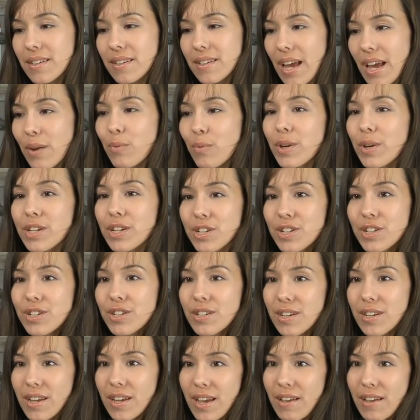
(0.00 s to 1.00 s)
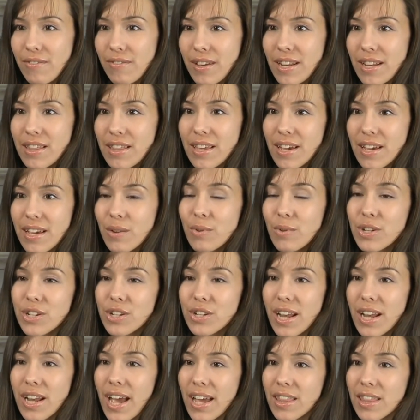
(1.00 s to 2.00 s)
I wish, if anything, I wish
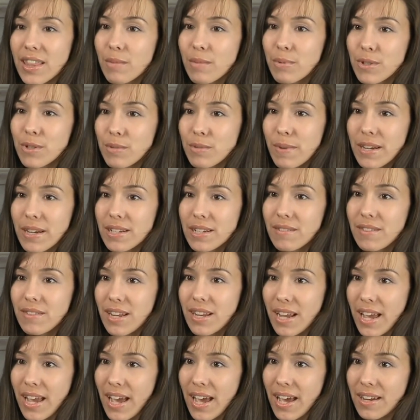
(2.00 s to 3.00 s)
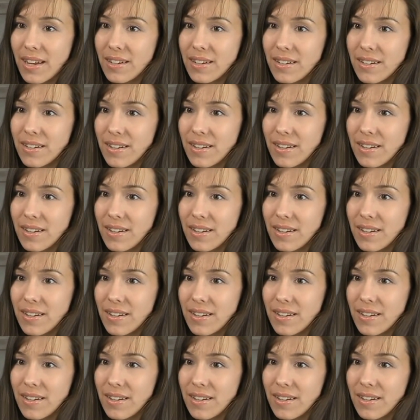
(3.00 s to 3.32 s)
I'd had the perspective that I had